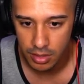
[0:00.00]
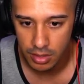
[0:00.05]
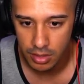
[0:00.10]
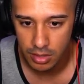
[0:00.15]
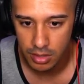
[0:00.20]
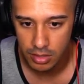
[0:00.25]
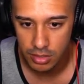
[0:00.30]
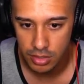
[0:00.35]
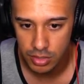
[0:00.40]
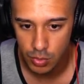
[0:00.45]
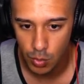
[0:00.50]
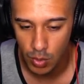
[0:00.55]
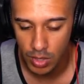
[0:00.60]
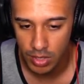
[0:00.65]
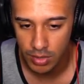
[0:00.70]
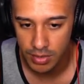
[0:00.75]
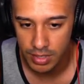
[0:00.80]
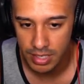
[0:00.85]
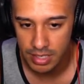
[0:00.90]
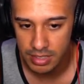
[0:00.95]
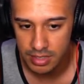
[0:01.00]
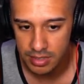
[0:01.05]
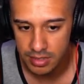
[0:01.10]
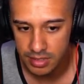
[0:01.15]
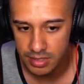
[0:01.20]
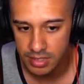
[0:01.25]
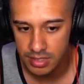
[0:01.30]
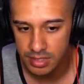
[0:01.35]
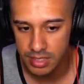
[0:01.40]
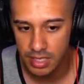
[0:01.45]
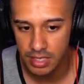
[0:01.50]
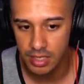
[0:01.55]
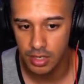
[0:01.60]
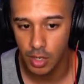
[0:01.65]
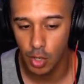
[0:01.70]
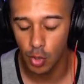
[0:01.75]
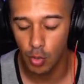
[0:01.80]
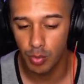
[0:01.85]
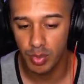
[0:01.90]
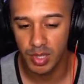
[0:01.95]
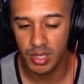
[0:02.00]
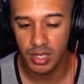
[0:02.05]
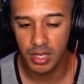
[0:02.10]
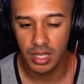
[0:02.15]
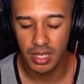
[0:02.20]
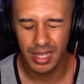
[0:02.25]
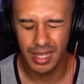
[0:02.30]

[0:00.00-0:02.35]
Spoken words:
Square, you guys can see, is getting open,